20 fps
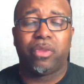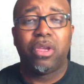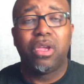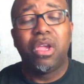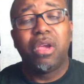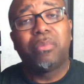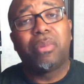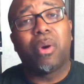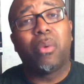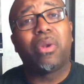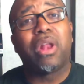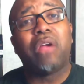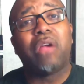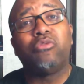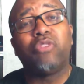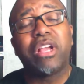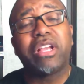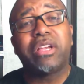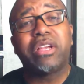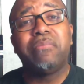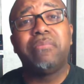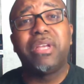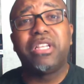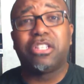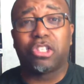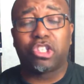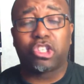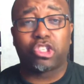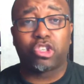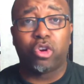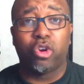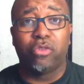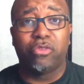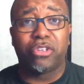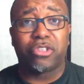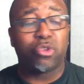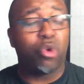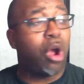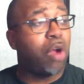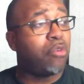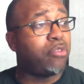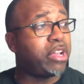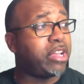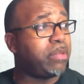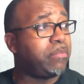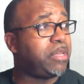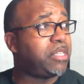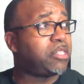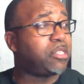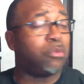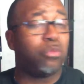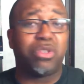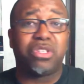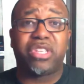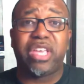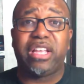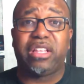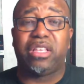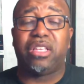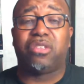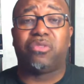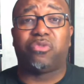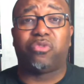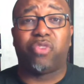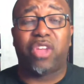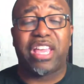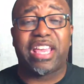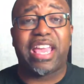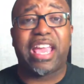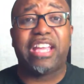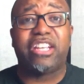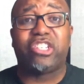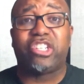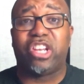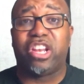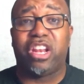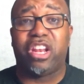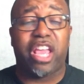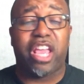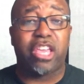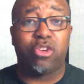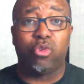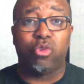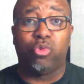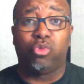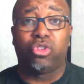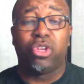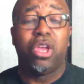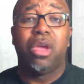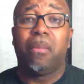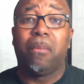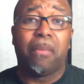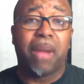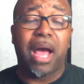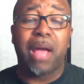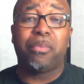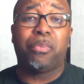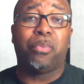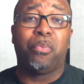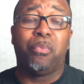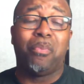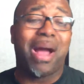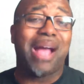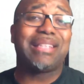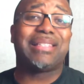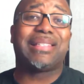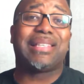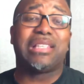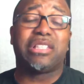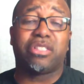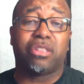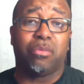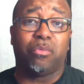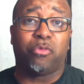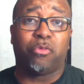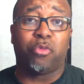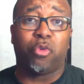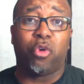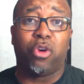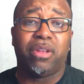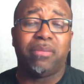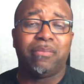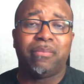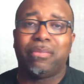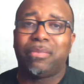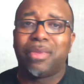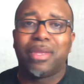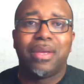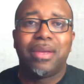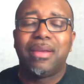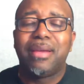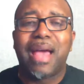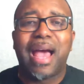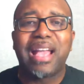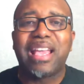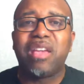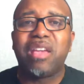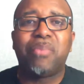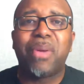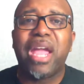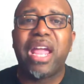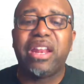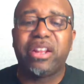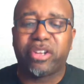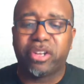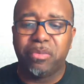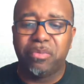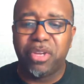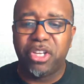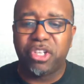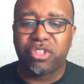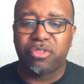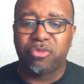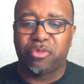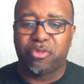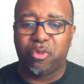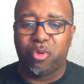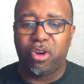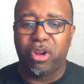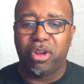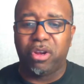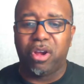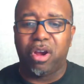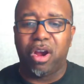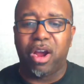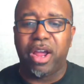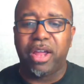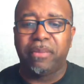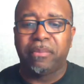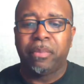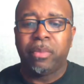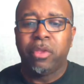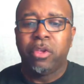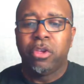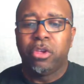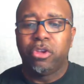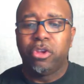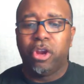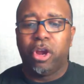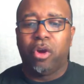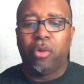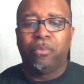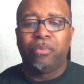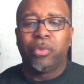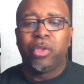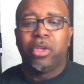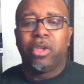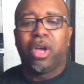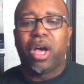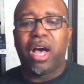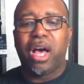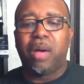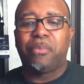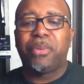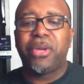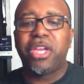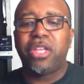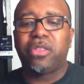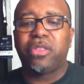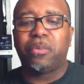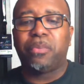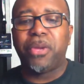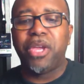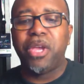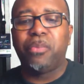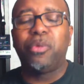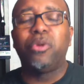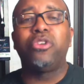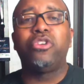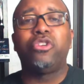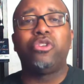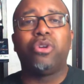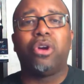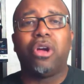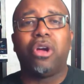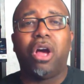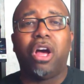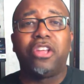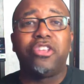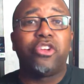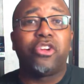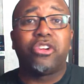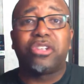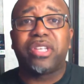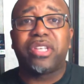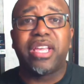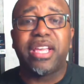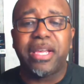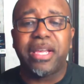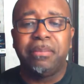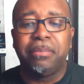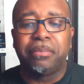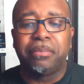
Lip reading: But when I recommend a service or I recommend someone take this vacation and they use my system for it, I get paid a commission for it, all right? You know, the people you on your team